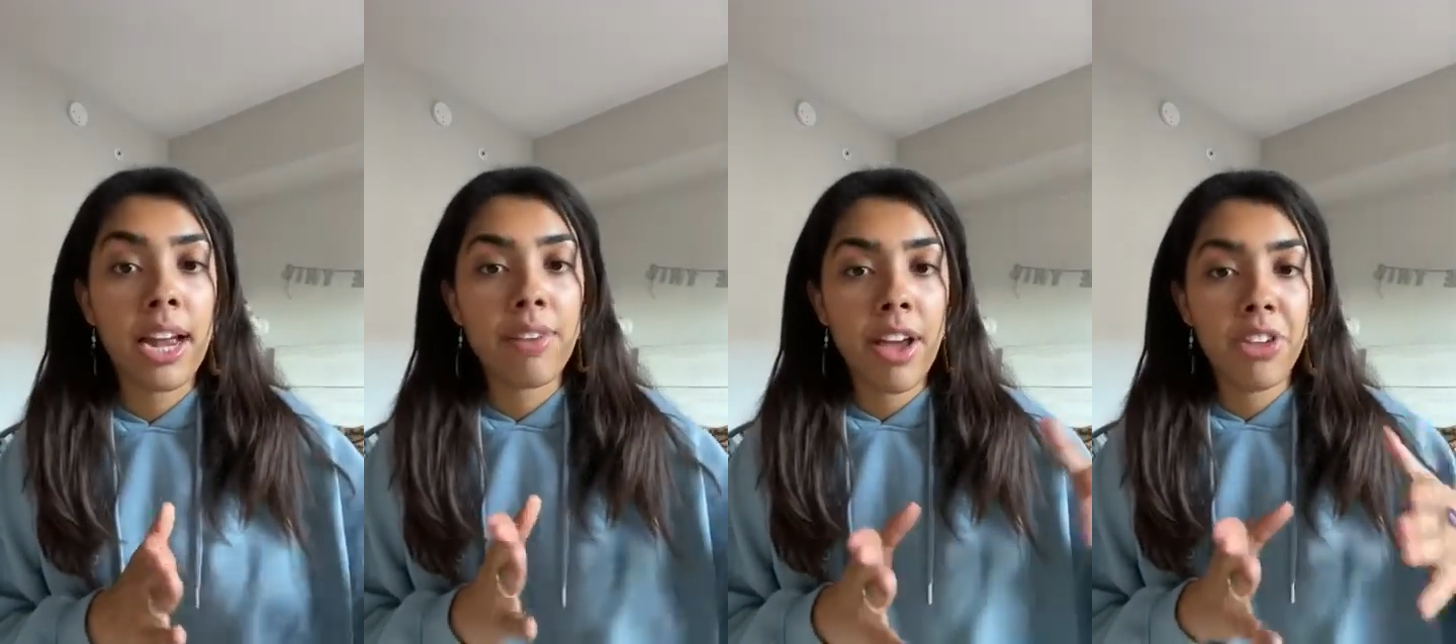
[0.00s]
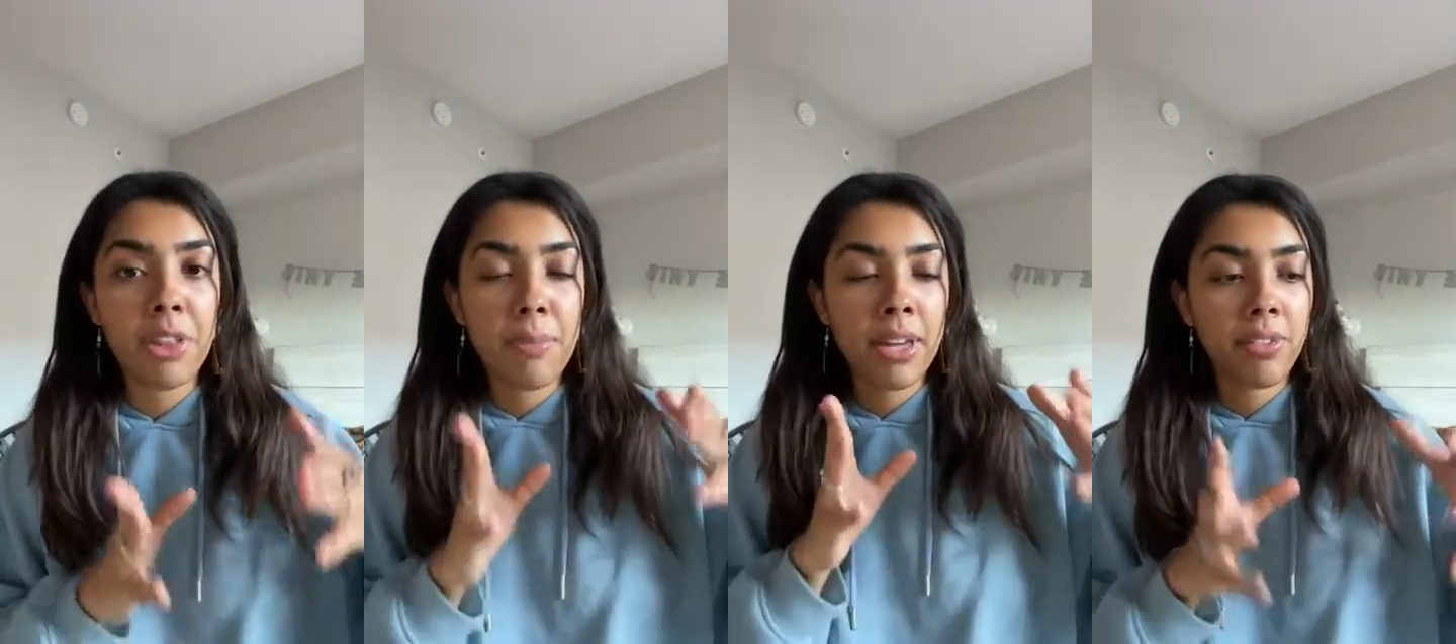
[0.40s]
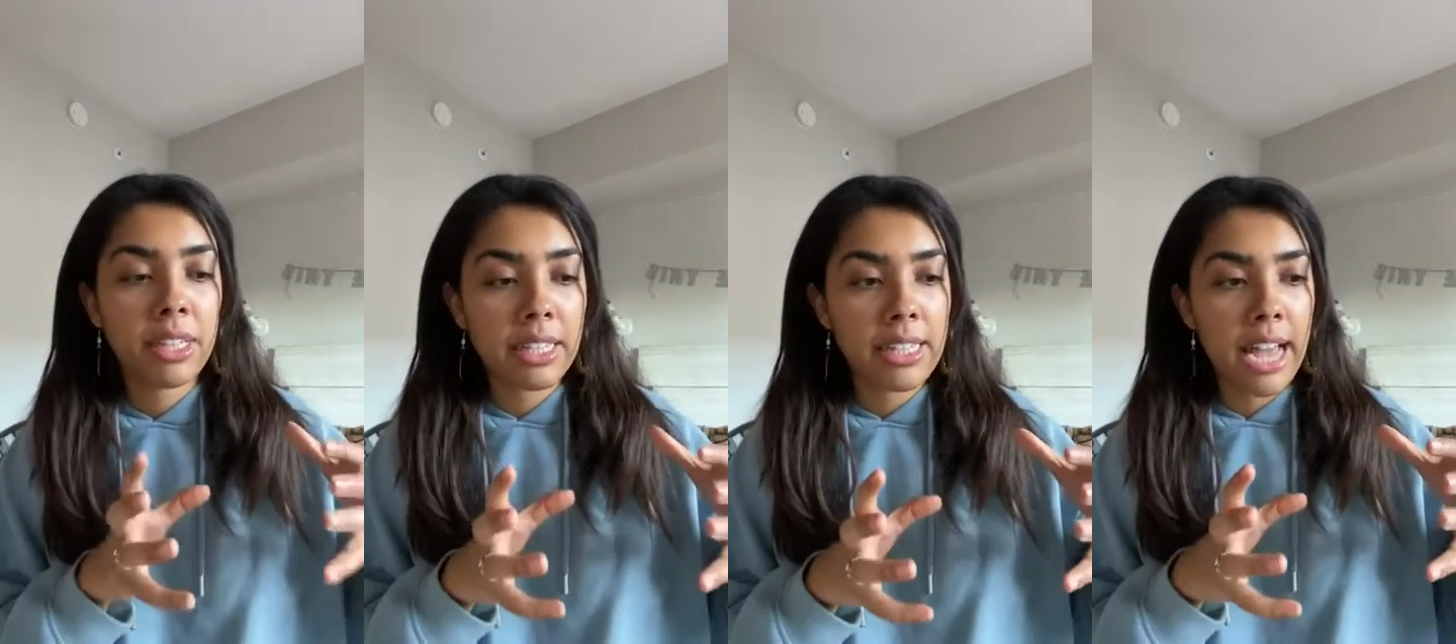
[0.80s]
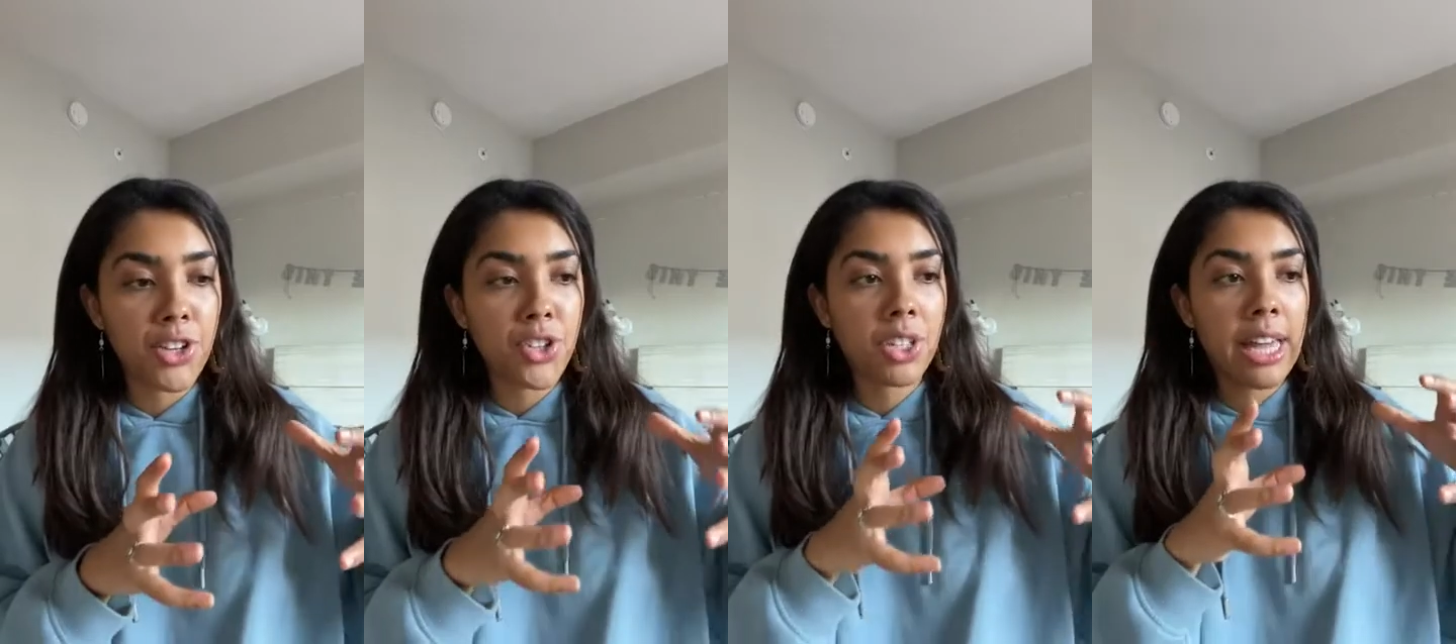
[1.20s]
and rather than being really
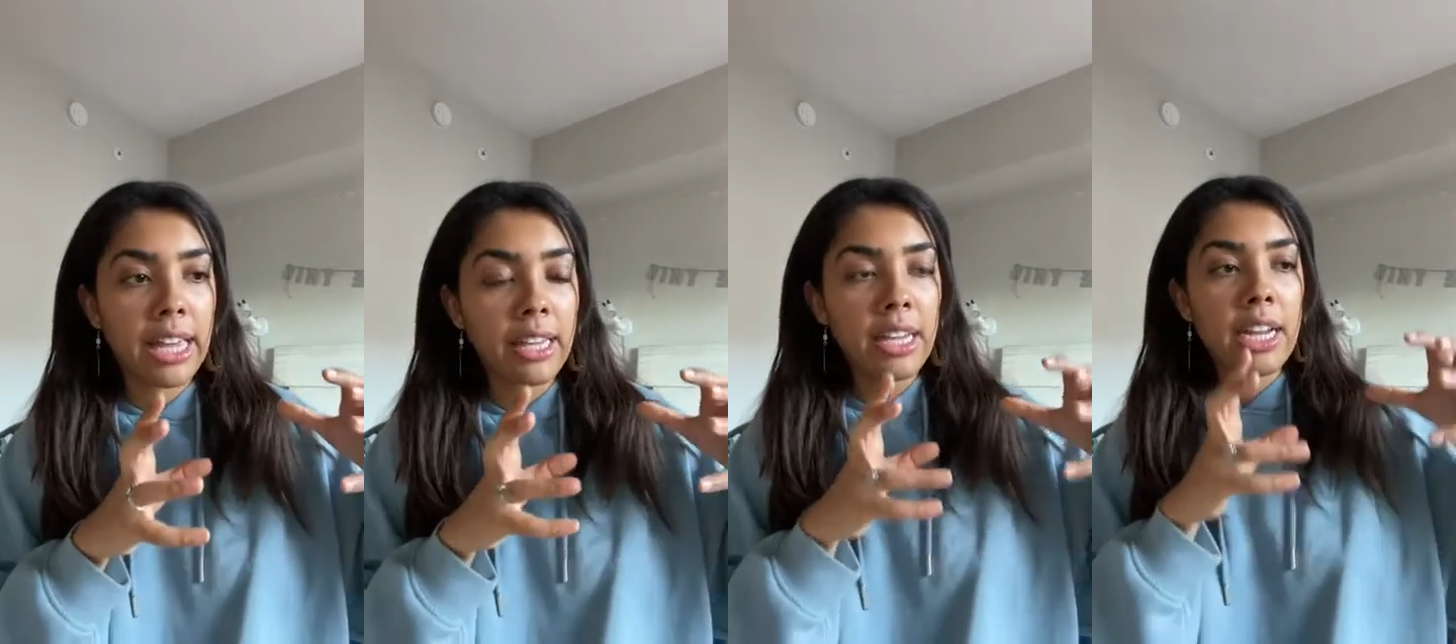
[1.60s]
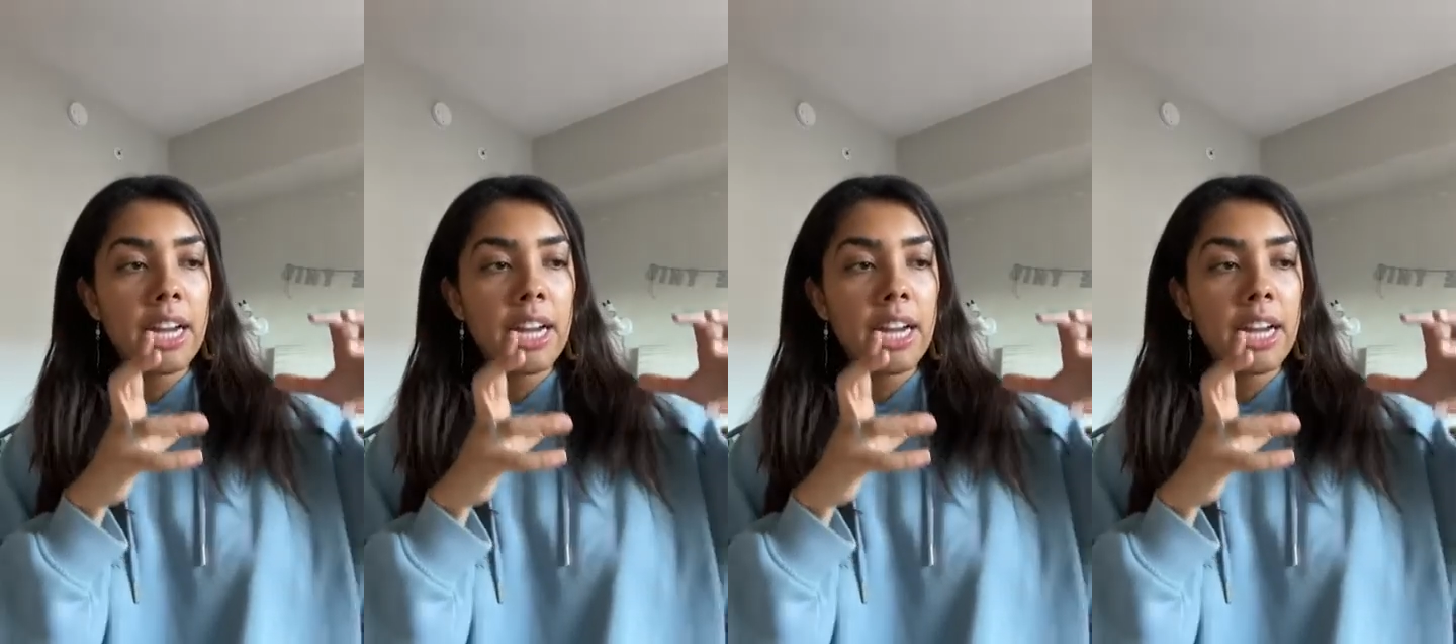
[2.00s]
attached to like